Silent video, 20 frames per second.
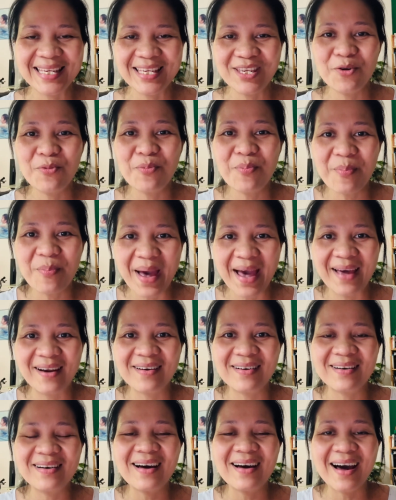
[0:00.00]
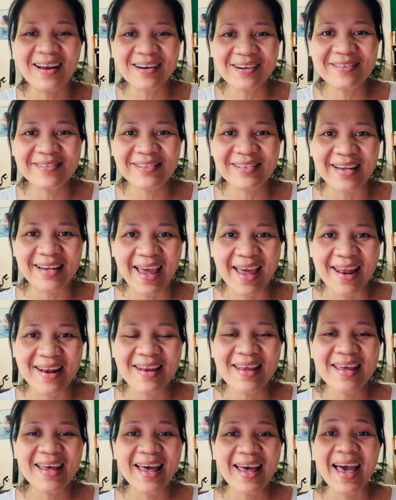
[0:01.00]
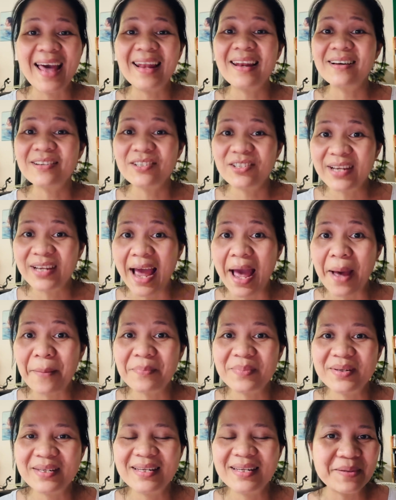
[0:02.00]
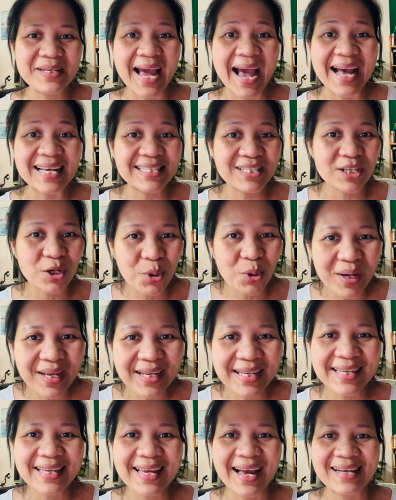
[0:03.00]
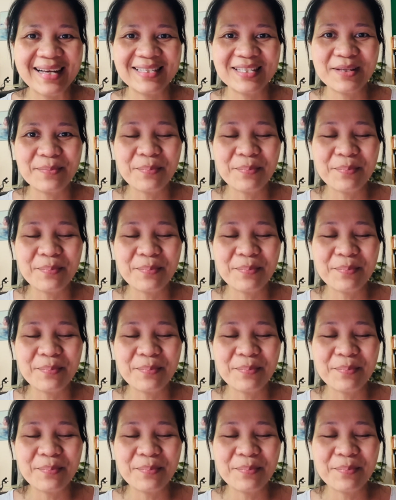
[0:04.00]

you better understand and adapt as quickly as